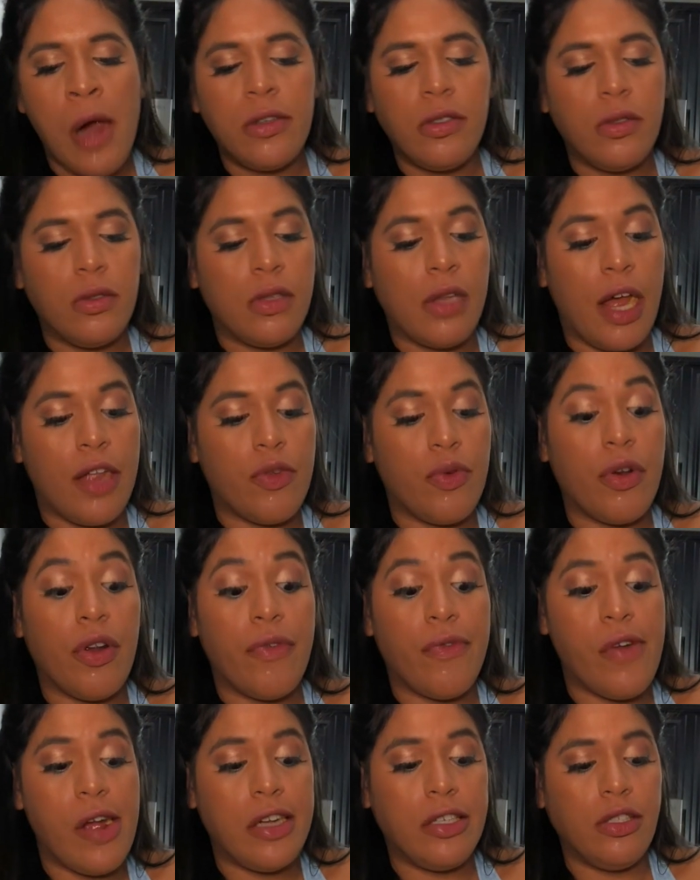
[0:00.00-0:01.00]
And that's when her
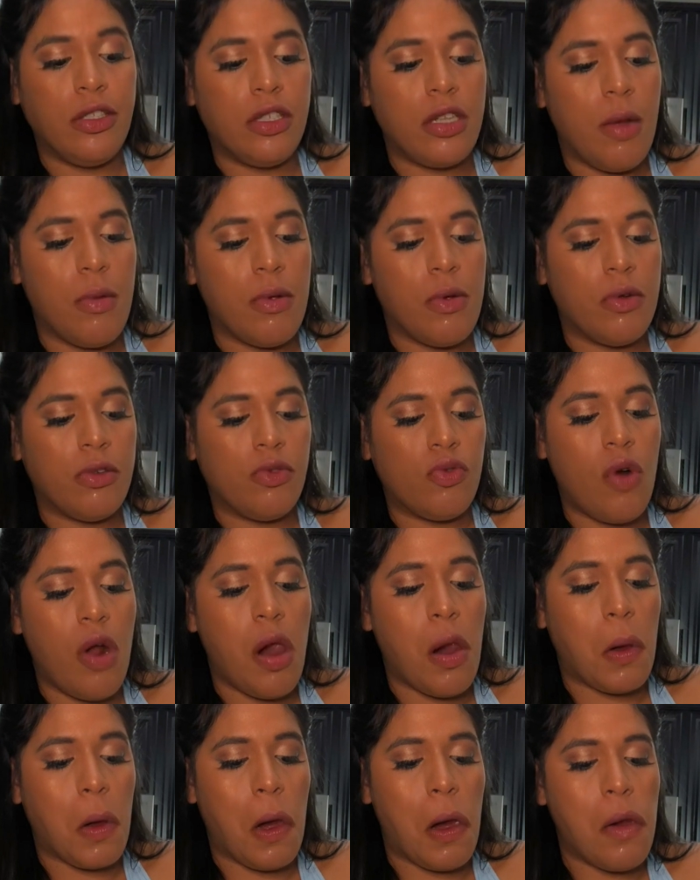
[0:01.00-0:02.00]
friend knew something was
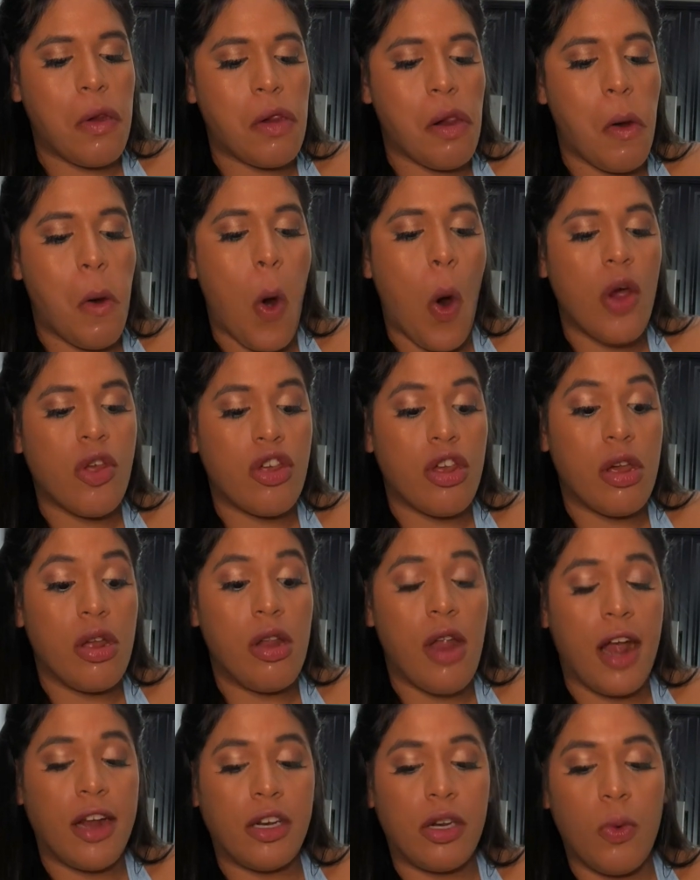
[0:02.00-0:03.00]
wrong because she
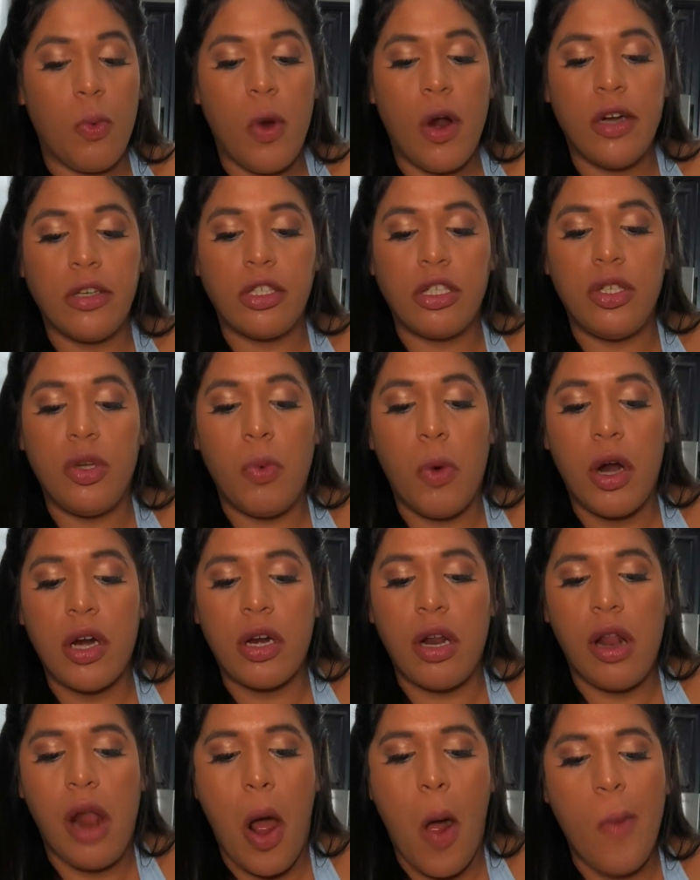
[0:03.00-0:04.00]
liked to work. She worked
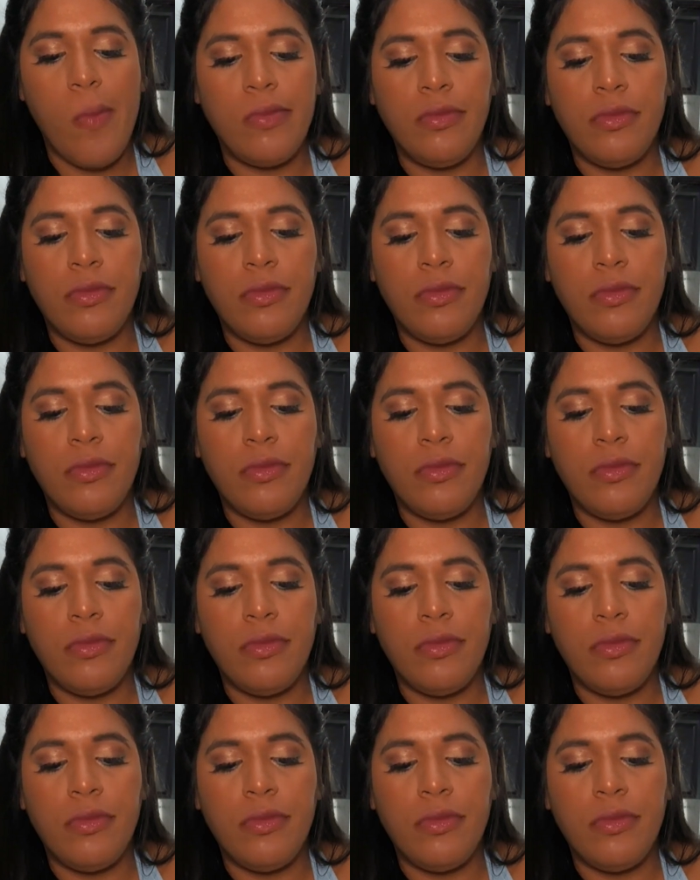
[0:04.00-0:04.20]
a lot.